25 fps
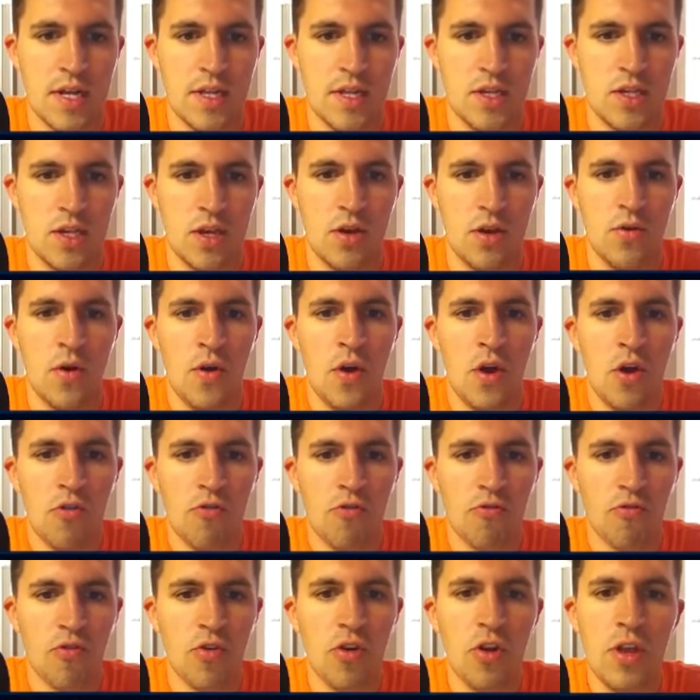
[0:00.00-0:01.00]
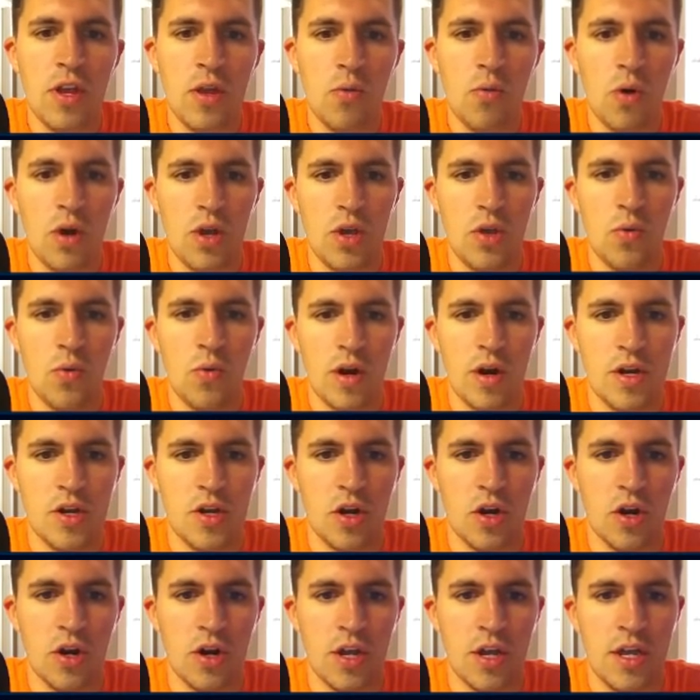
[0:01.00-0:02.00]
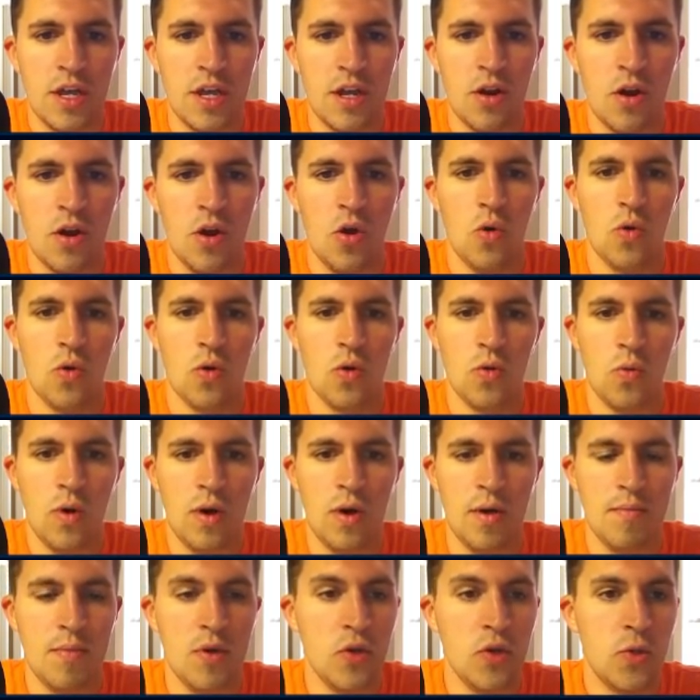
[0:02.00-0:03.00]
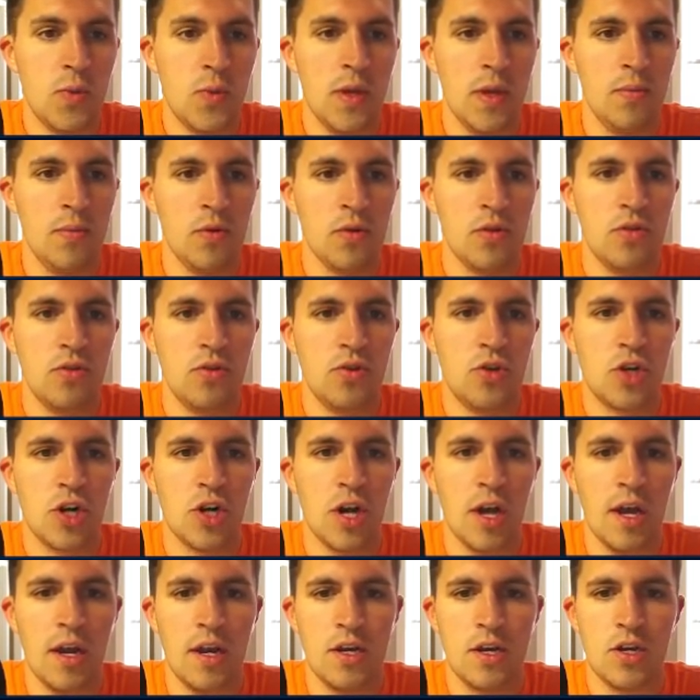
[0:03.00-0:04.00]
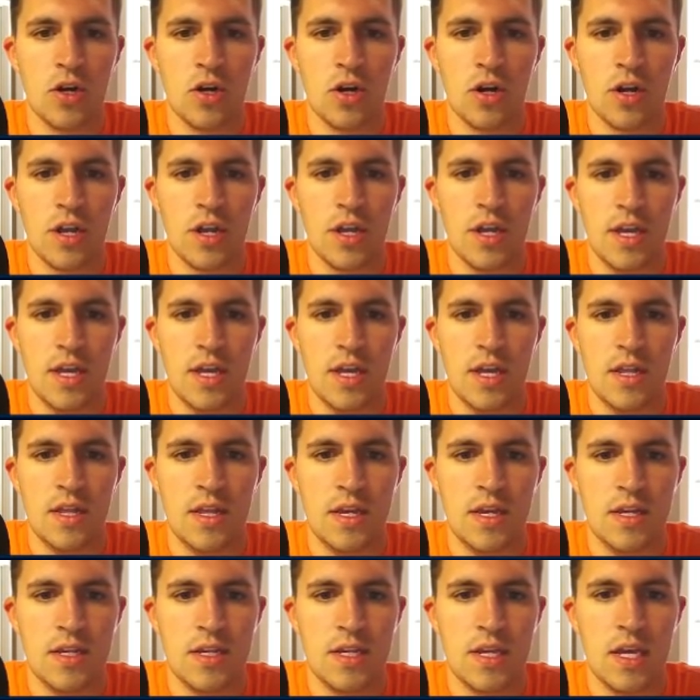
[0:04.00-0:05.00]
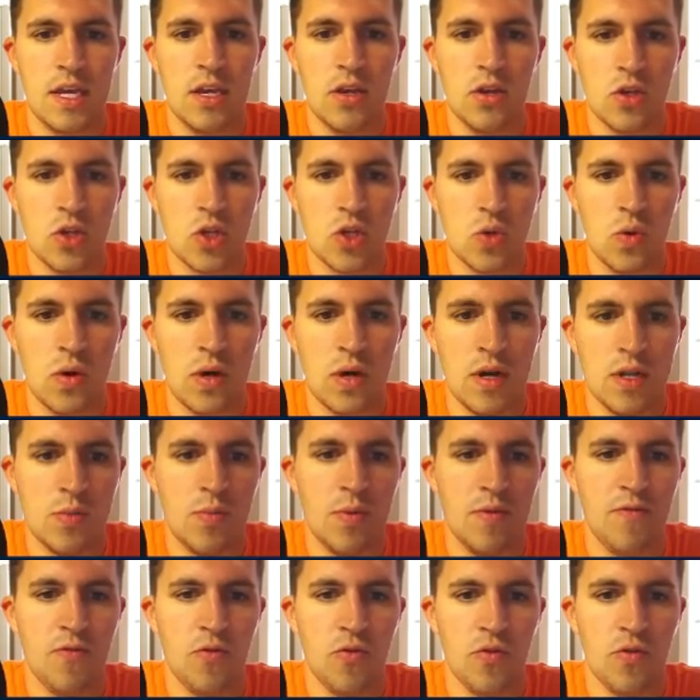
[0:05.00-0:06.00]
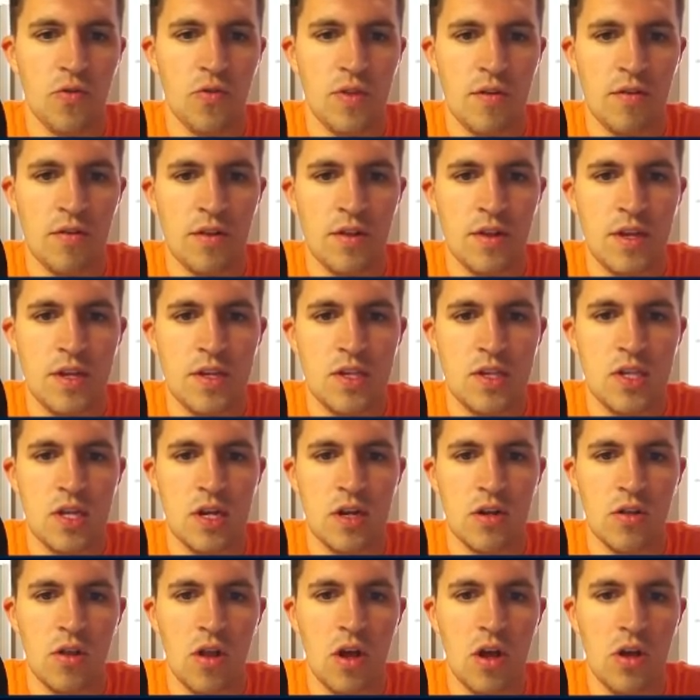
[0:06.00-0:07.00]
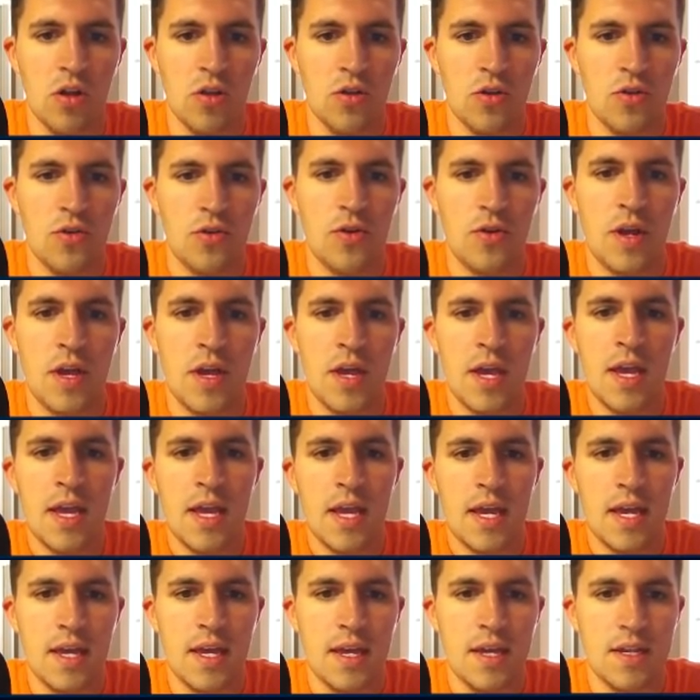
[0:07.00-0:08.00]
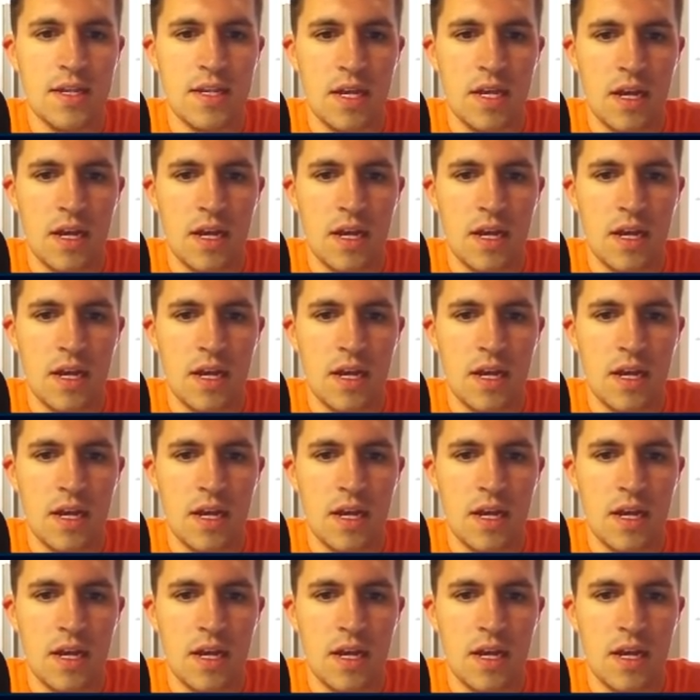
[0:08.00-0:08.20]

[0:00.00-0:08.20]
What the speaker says: So really what you want to target, or what most people do try to target in these kill squads before they release their Lavaloon, is